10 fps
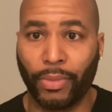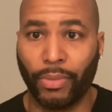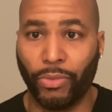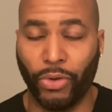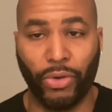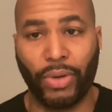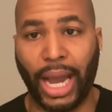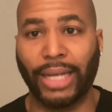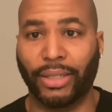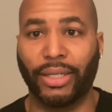Do you
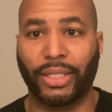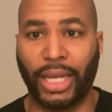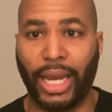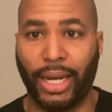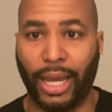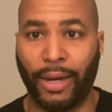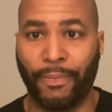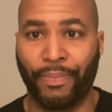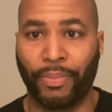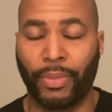guys understand that?
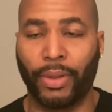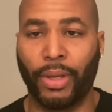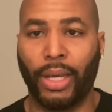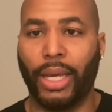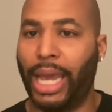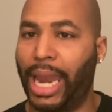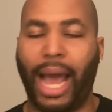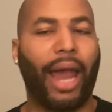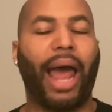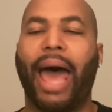And
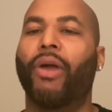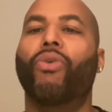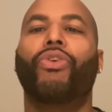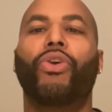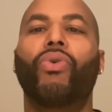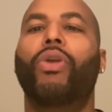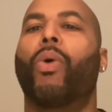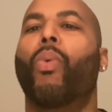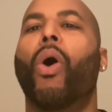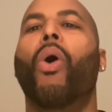I don't do the
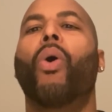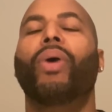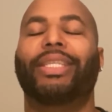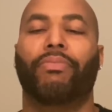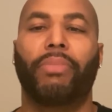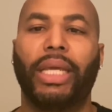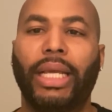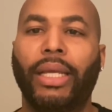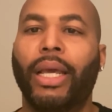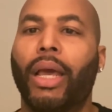woe is
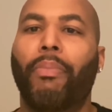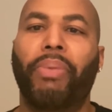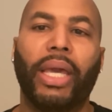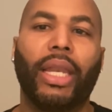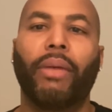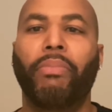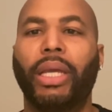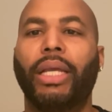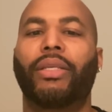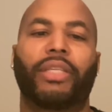me, pity
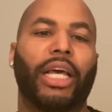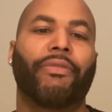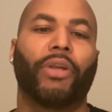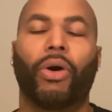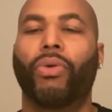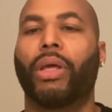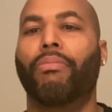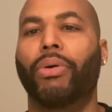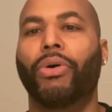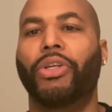me, self-loathing
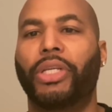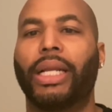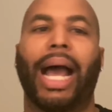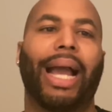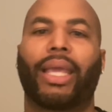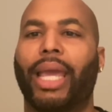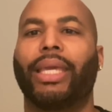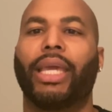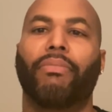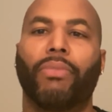bullshit. I
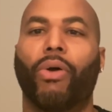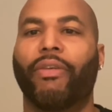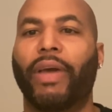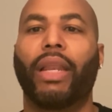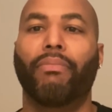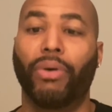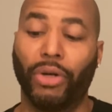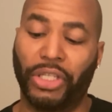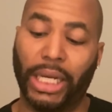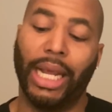can't get motivated
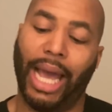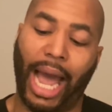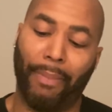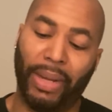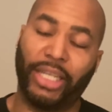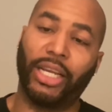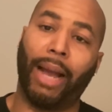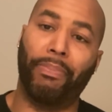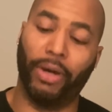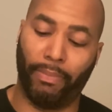bullshit. I bet you
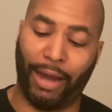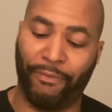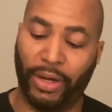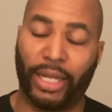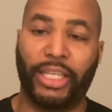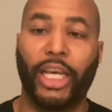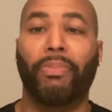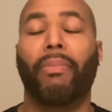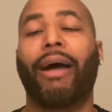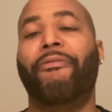I put my fucking tip
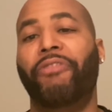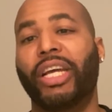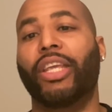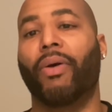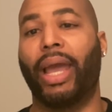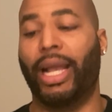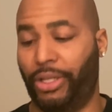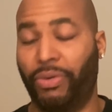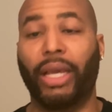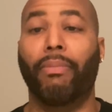of my foot in your
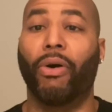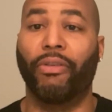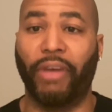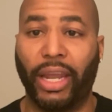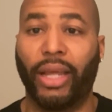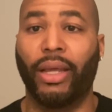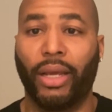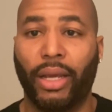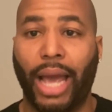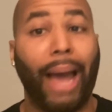ass, you get motivated.
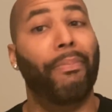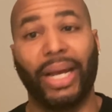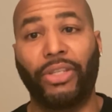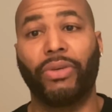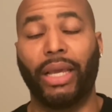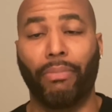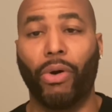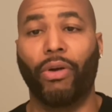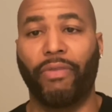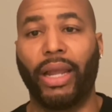I bet you get
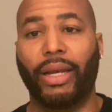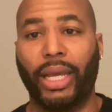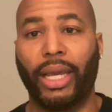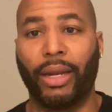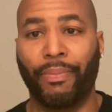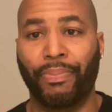motivated then.